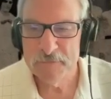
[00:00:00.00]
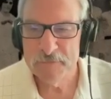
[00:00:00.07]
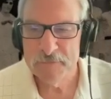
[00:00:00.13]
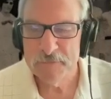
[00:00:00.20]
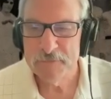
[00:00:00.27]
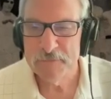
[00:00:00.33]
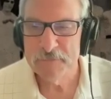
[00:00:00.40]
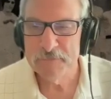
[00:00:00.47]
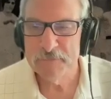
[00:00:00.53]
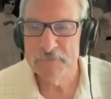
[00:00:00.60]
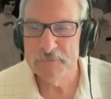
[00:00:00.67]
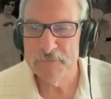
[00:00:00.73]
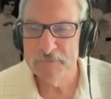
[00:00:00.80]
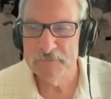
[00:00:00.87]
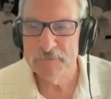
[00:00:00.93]

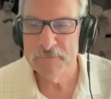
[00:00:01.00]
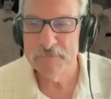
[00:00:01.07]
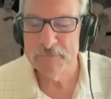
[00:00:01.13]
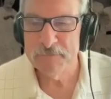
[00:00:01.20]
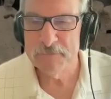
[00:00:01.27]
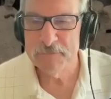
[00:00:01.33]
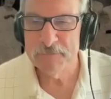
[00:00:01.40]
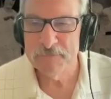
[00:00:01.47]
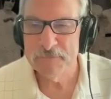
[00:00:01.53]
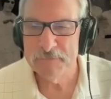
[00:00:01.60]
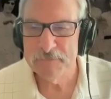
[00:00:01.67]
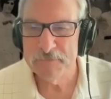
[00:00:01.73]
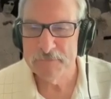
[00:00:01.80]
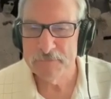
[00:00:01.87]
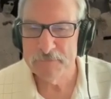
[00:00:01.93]

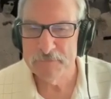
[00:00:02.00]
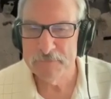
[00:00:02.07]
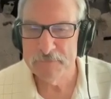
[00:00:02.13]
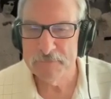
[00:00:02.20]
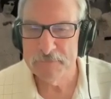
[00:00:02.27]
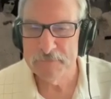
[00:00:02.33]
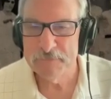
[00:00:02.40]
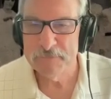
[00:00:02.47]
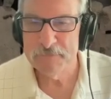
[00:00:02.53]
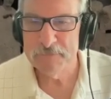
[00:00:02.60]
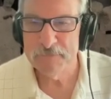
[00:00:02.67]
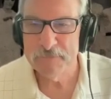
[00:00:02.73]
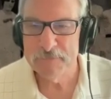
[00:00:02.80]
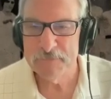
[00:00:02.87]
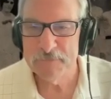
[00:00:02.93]

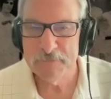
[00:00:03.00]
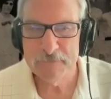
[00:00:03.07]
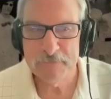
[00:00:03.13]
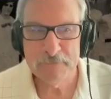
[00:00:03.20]
(silent)